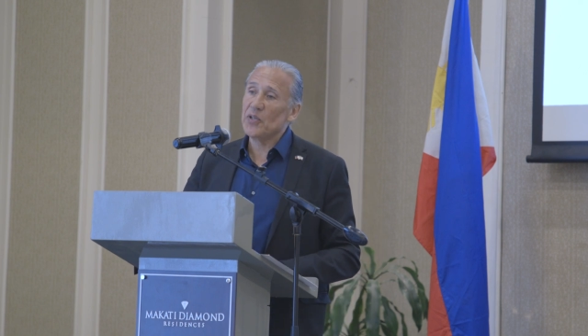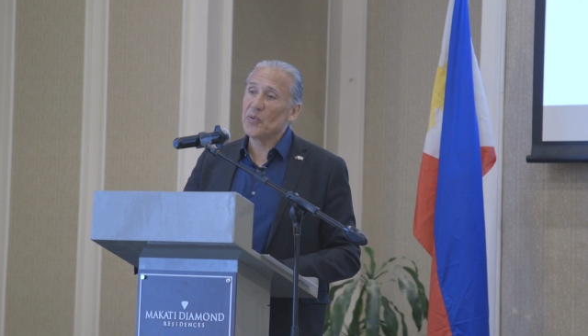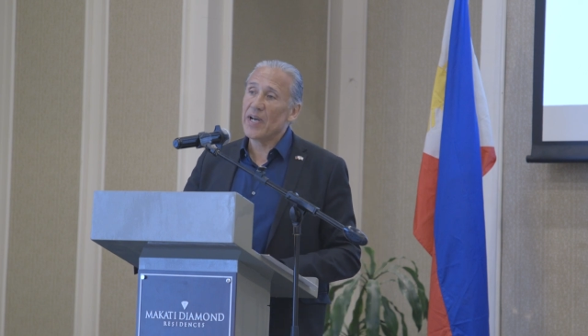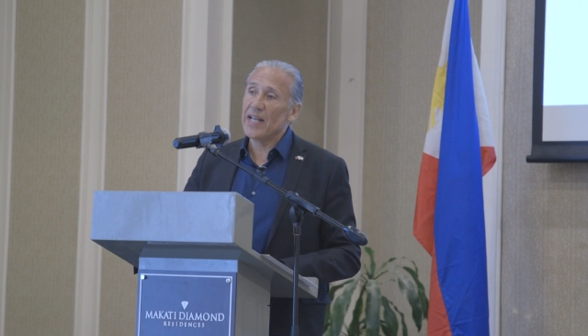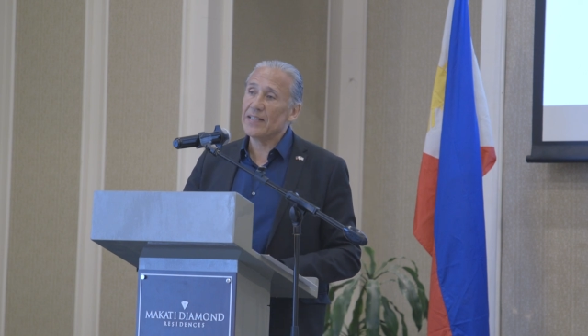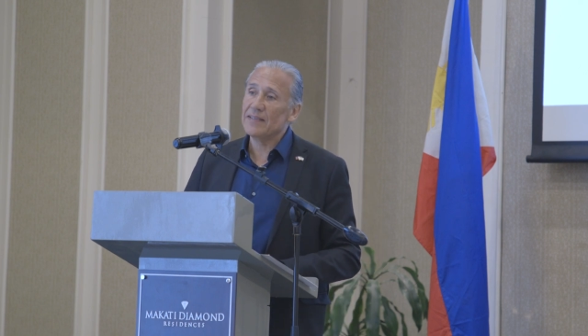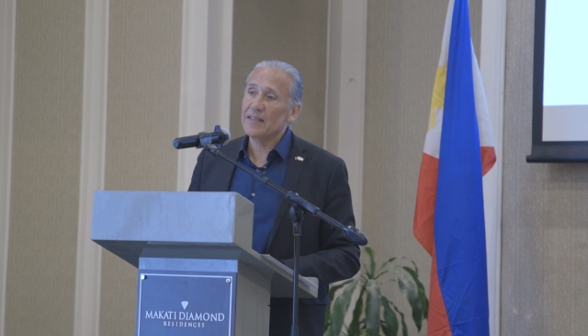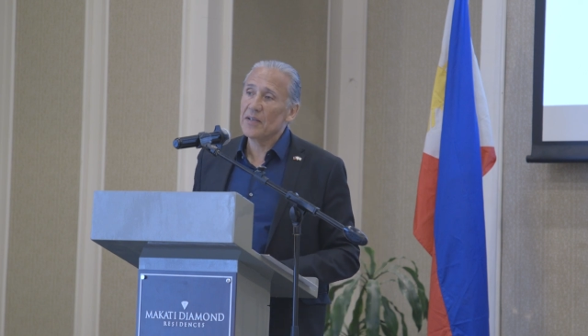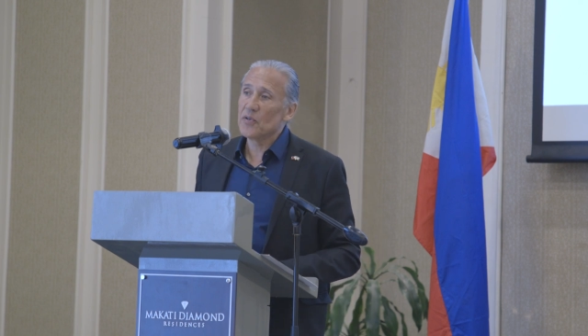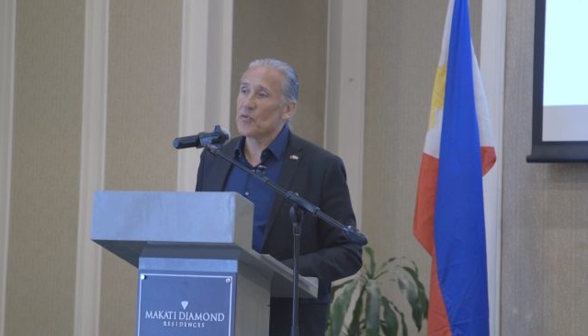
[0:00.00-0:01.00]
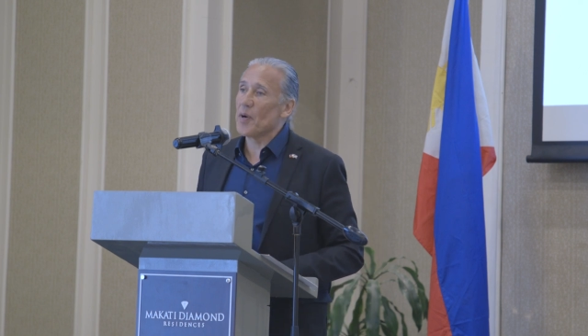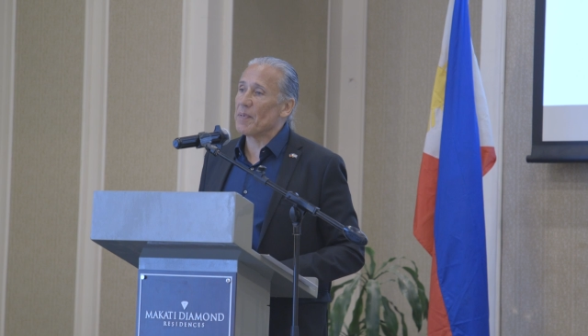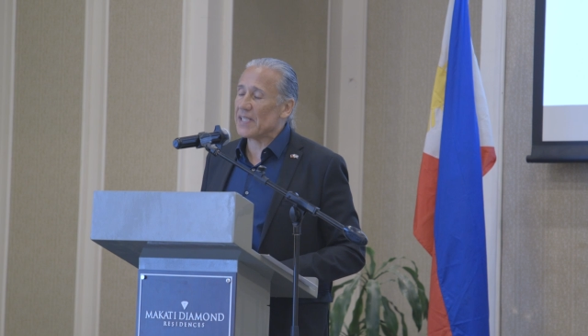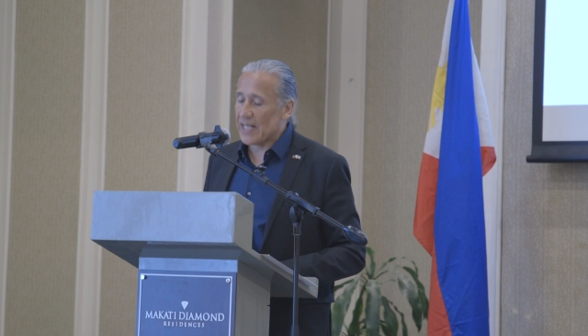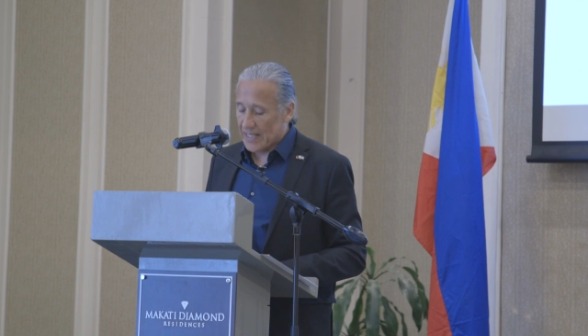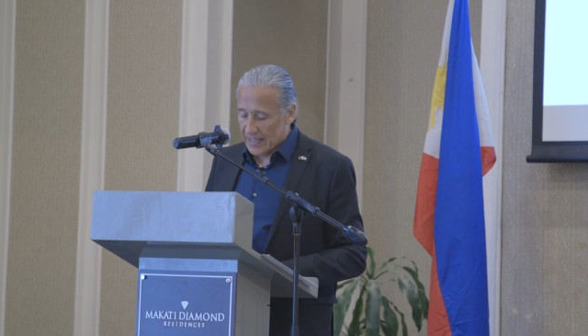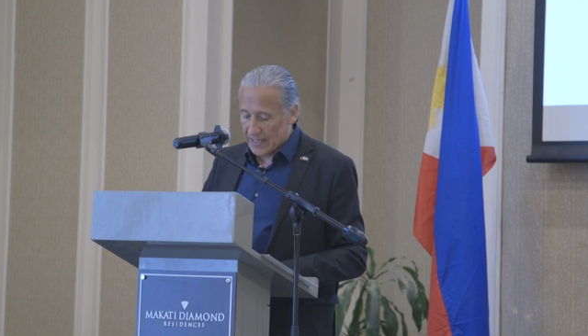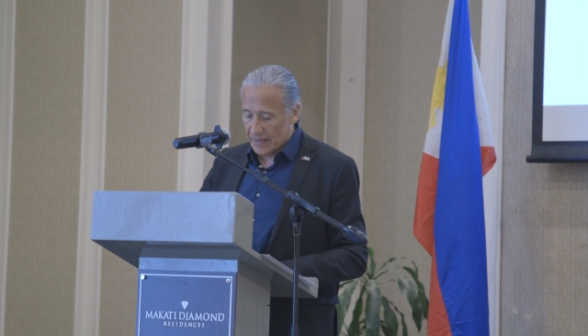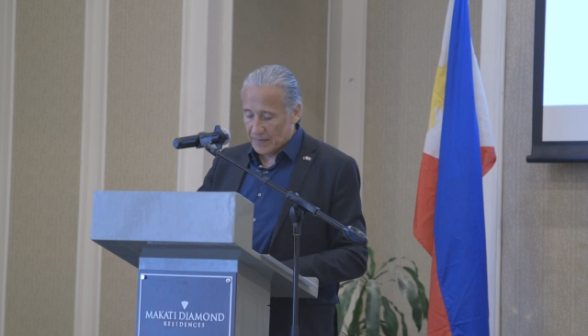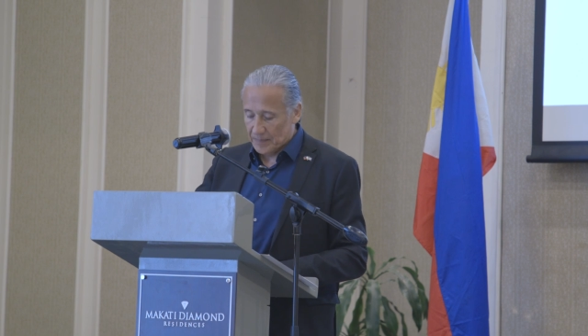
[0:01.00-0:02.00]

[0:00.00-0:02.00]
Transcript: UN representative.